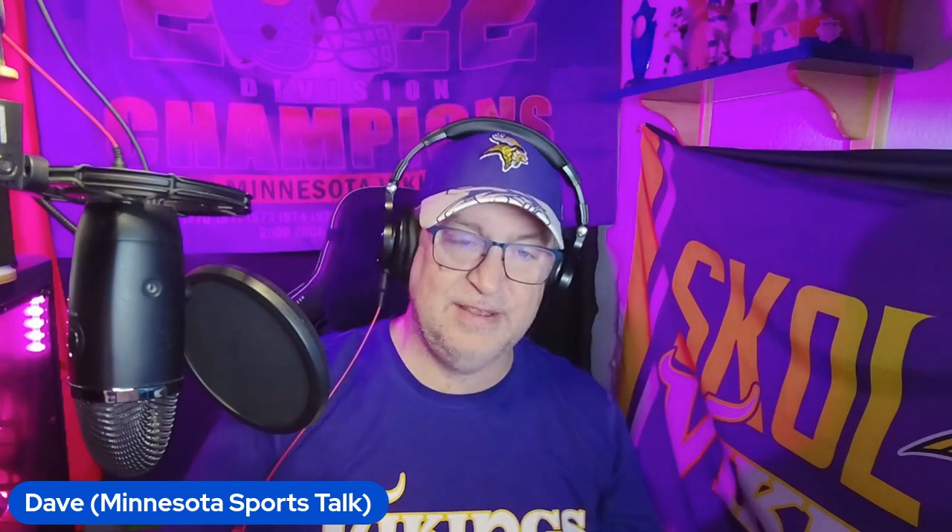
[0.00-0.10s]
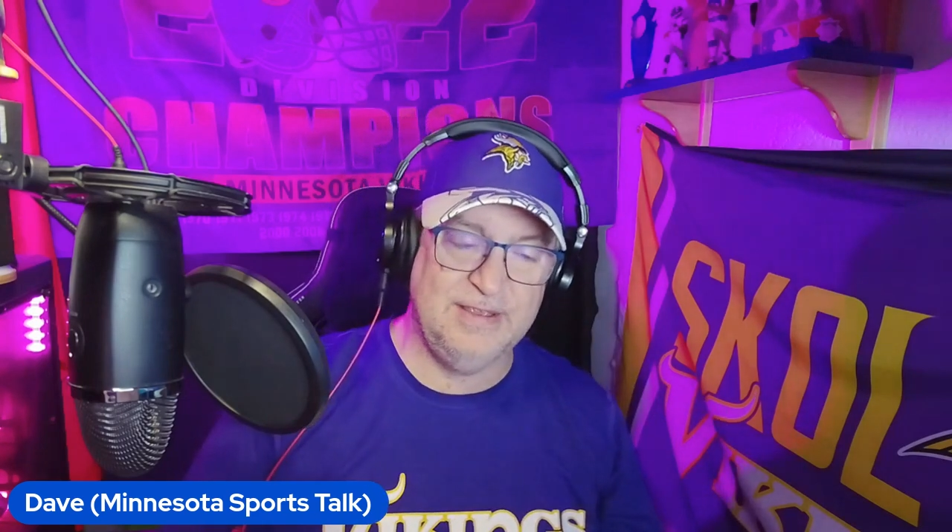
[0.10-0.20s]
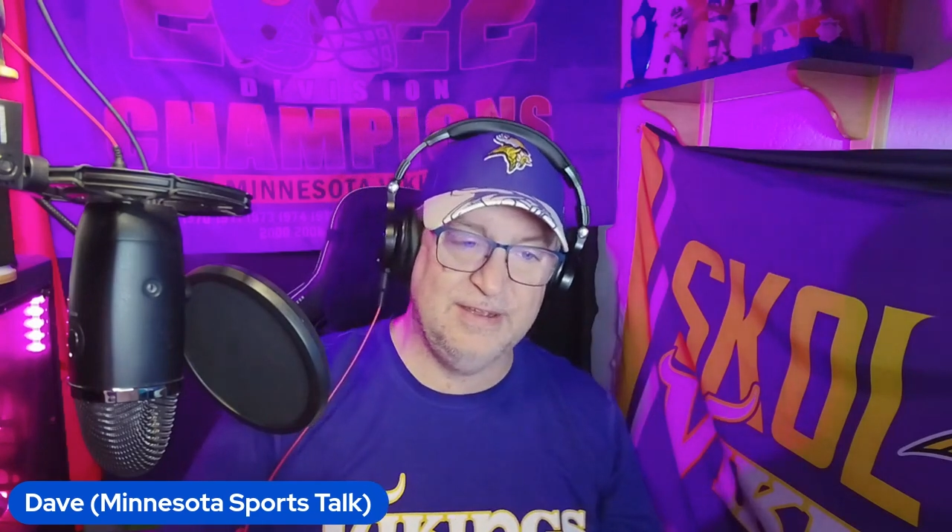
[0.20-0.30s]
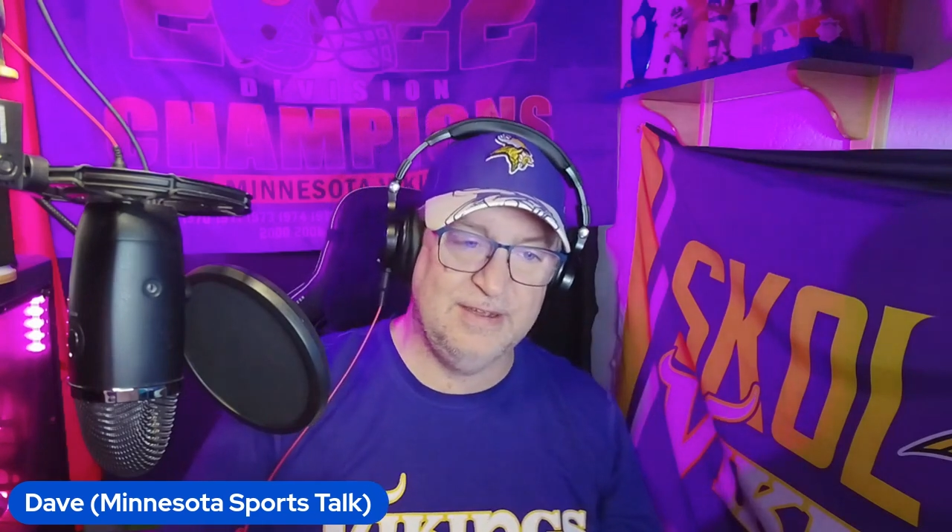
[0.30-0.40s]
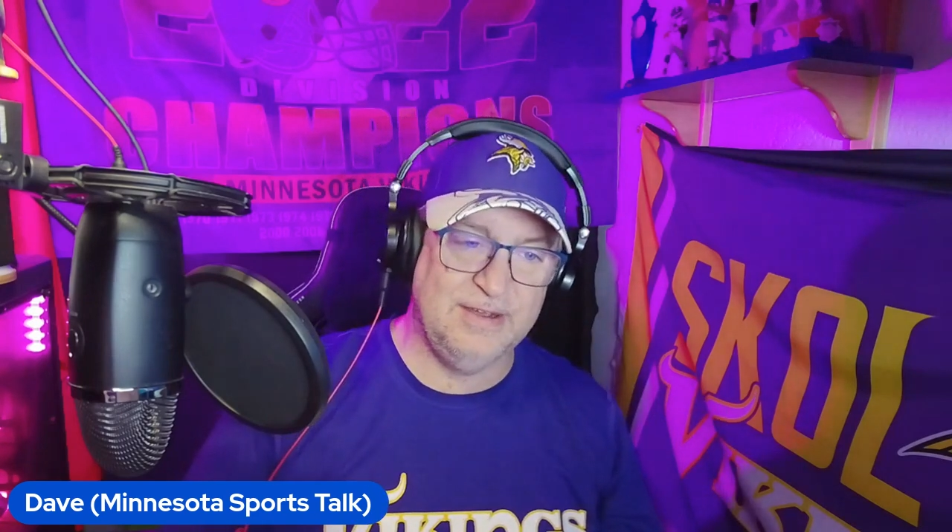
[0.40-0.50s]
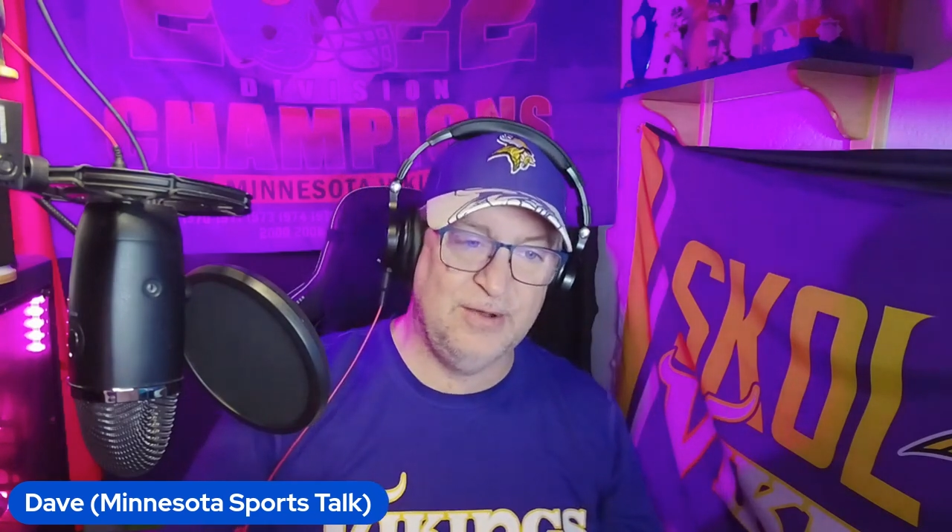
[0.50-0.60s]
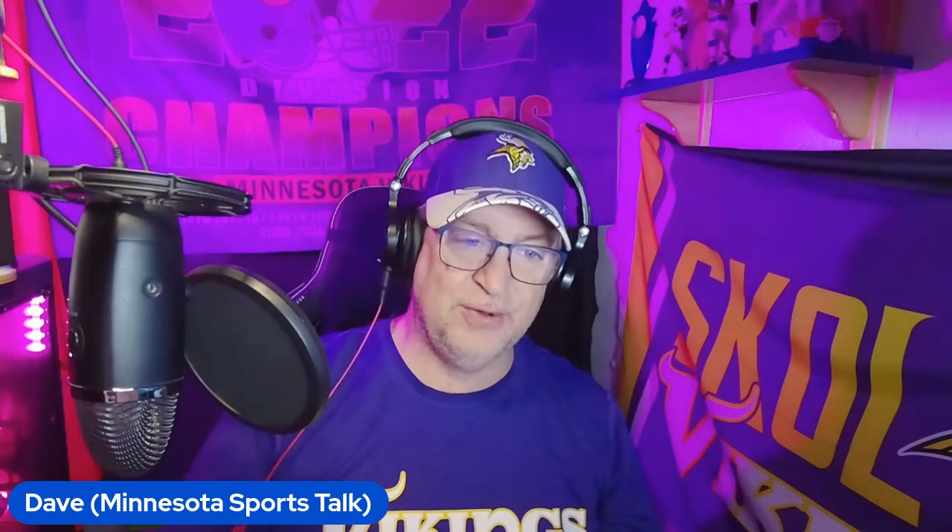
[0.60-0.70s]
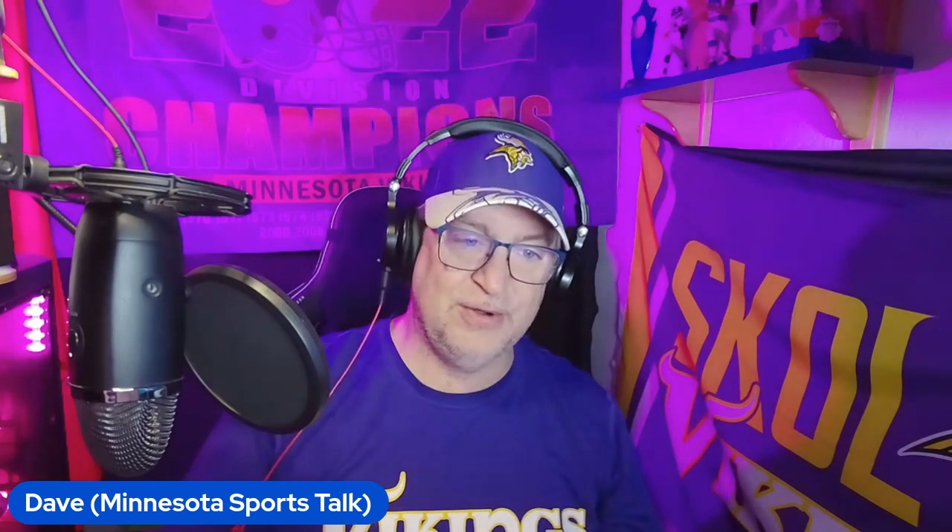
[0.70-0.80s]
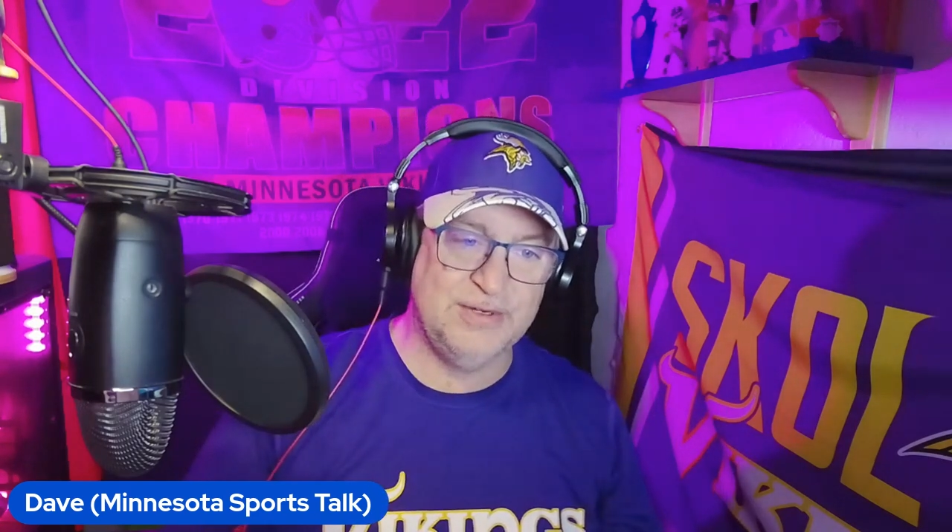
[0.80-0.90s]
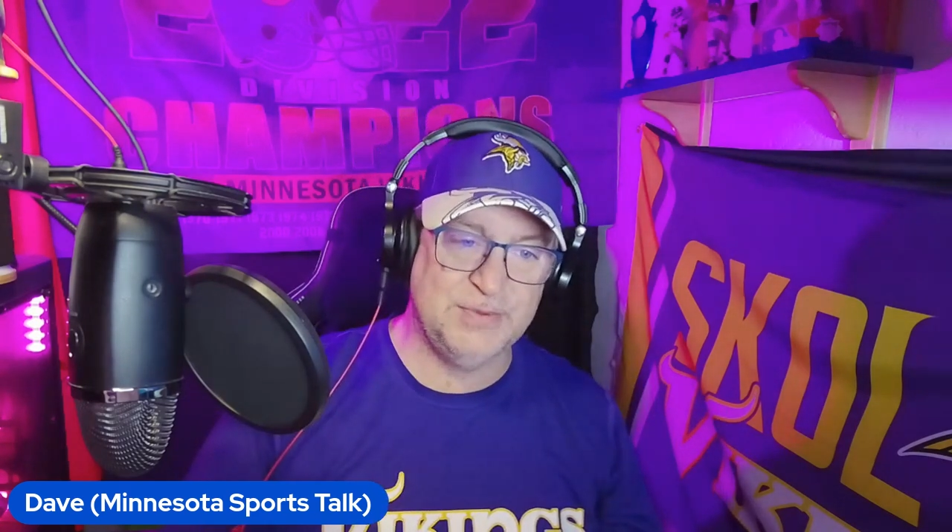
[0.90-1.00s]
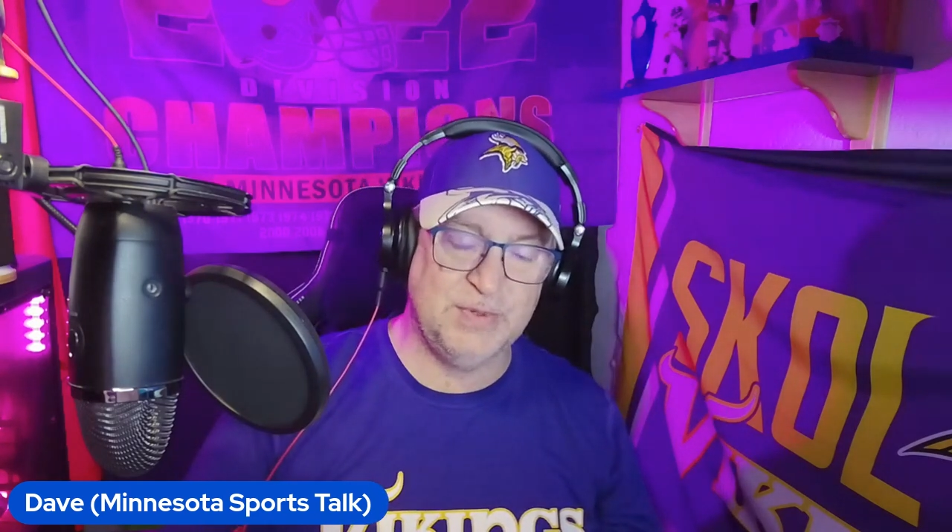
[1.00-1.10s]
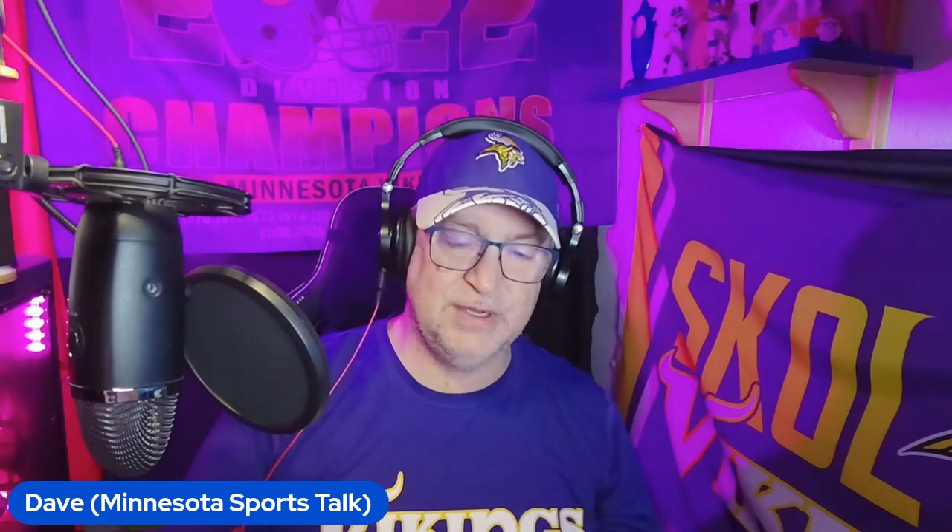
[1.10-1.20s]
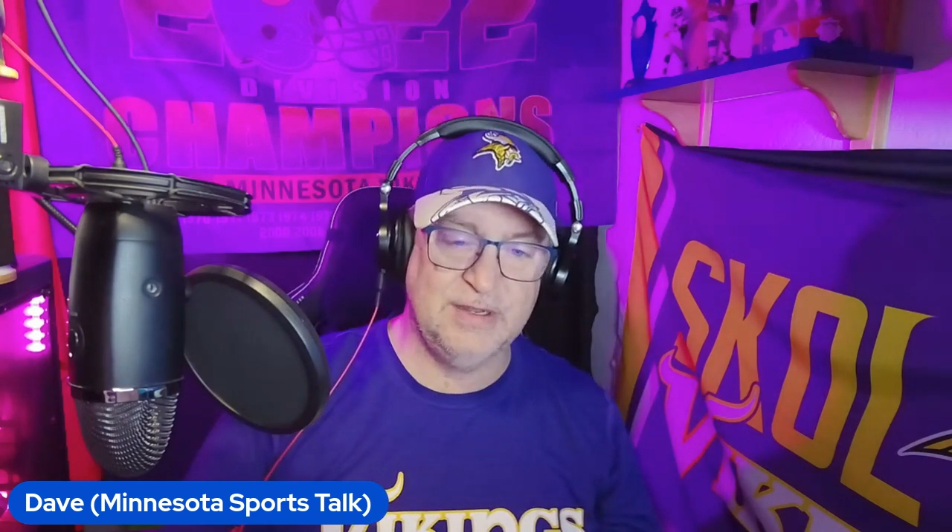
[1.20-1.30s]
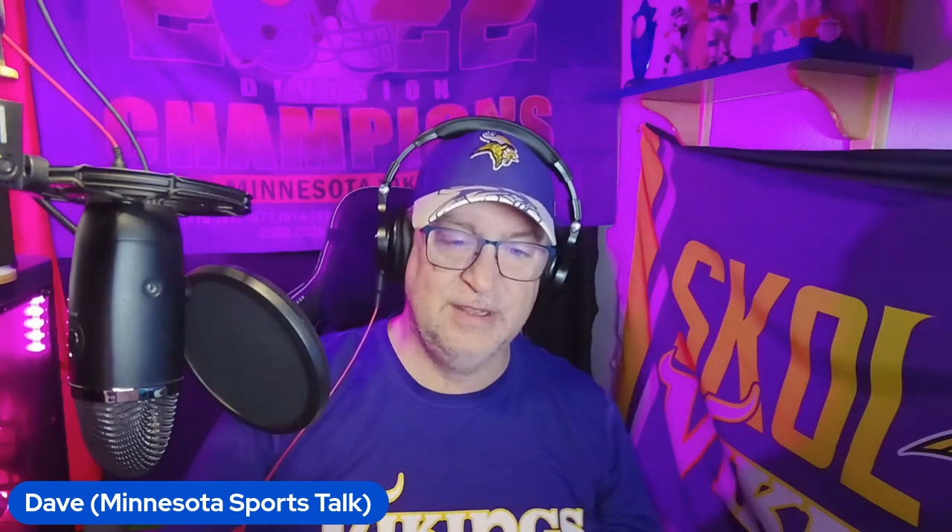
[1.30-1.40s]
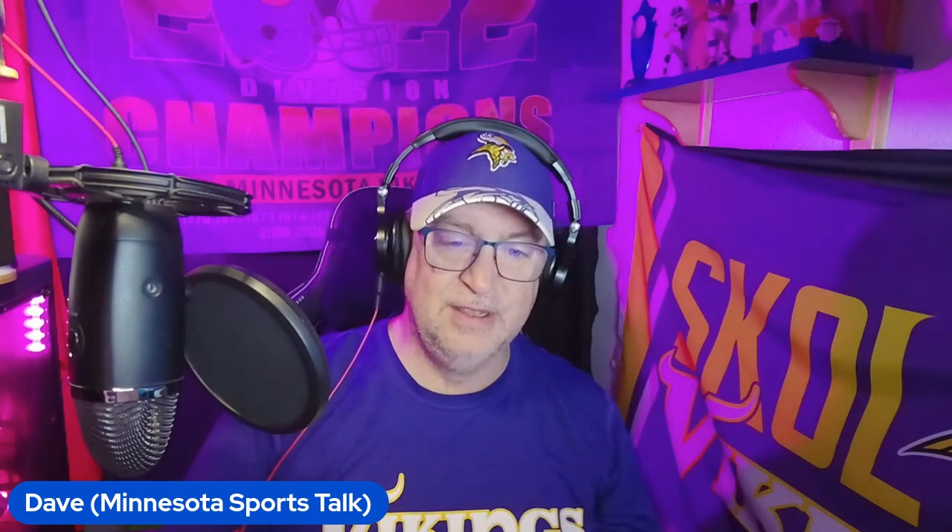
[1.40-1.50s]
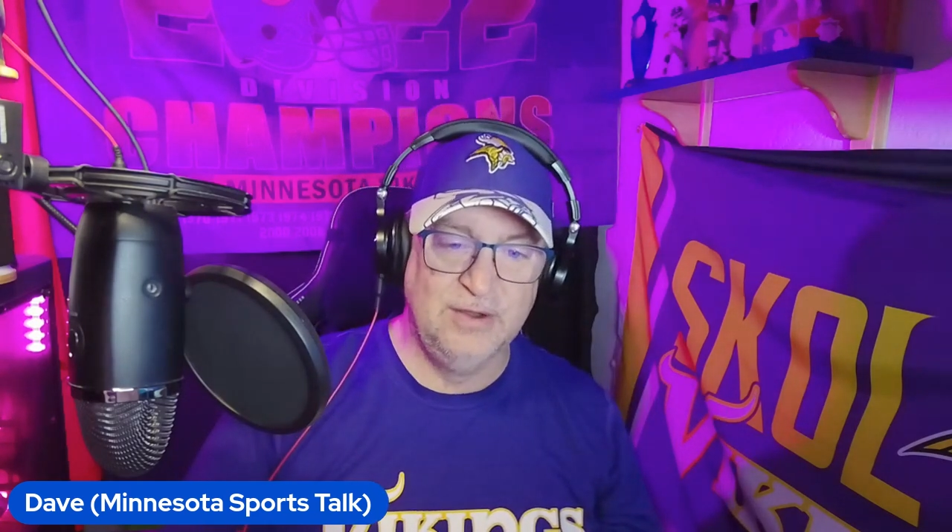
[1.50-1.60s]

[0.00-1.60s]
the owners, but